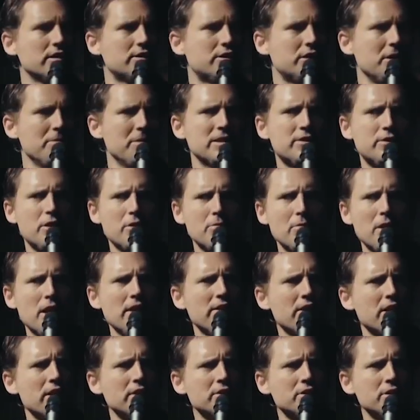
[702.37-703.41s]
she missed her
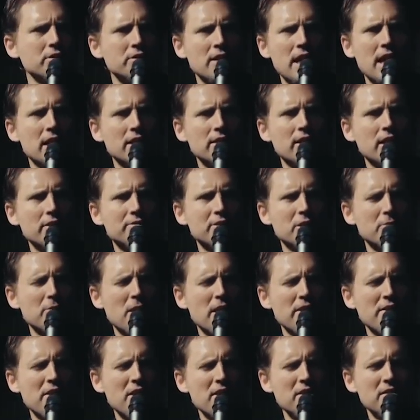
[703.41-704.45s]
mother. Do you not love your
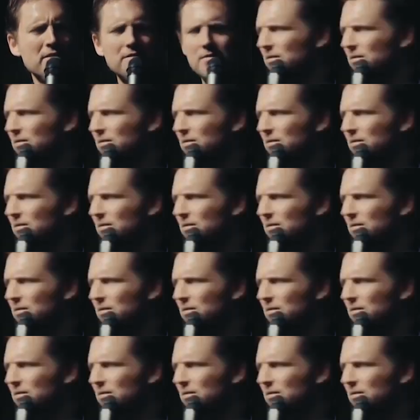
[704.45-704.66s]
mother?